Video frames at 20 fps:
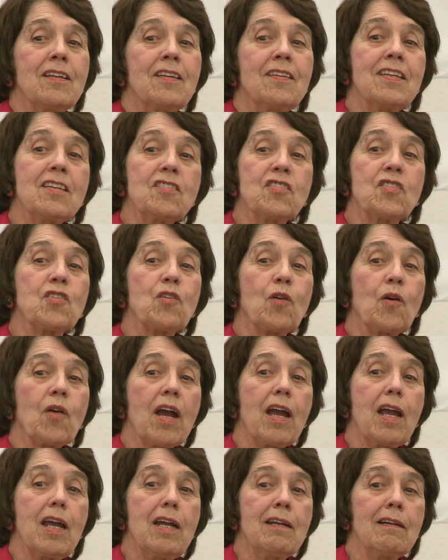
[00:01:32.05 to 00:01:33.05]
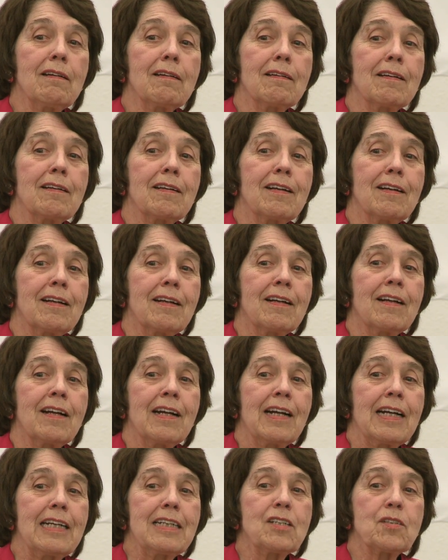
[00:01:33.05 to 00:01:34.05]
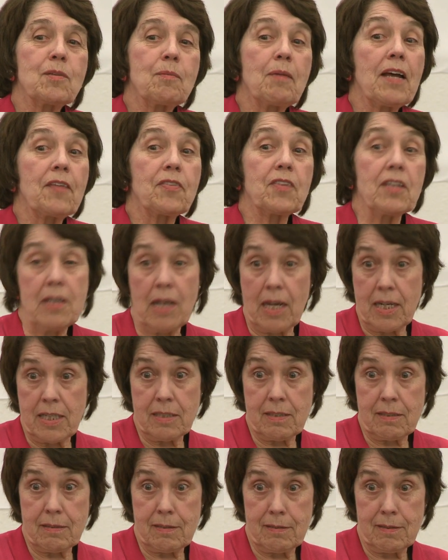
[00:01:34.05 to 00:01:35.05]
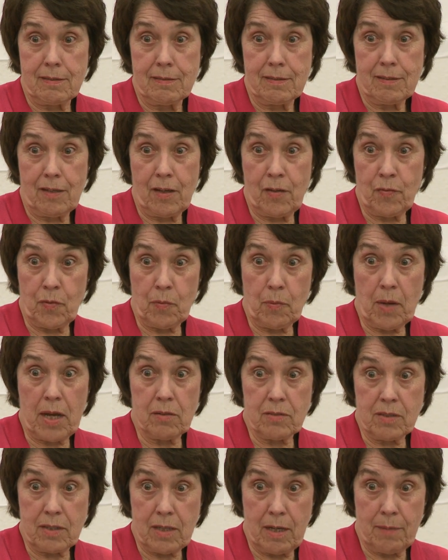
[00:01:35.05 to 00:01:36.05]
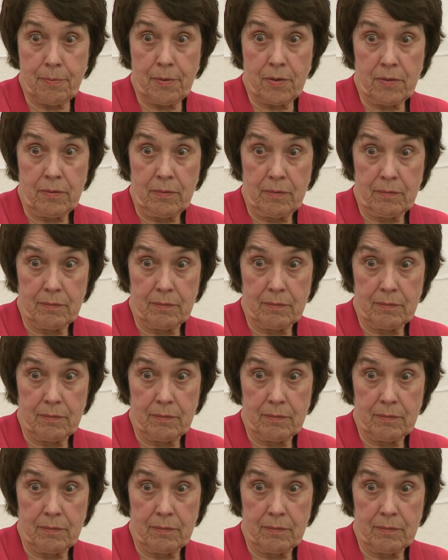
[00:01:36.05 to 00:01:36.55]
this story is about the Knights of the Round Table.